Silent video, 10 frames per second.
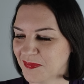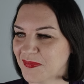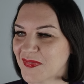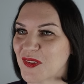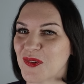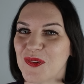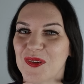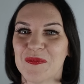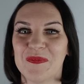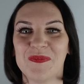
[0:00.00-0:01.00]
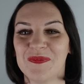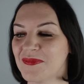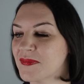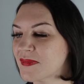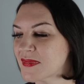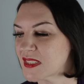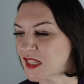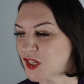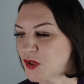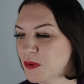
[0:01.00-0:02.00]
Good. Letting
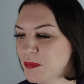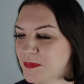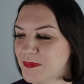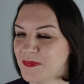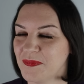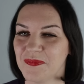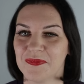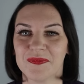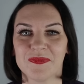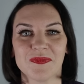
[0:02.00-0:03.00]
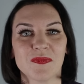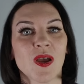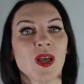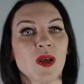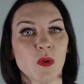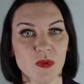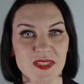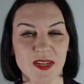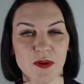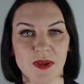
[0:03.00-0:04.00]
go. Was that
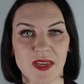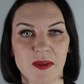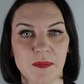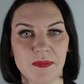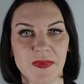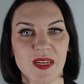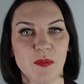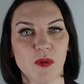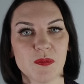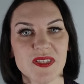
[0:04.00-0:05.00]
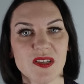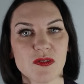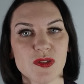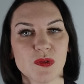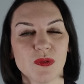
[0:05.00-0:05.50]
okay? Any problems there at all?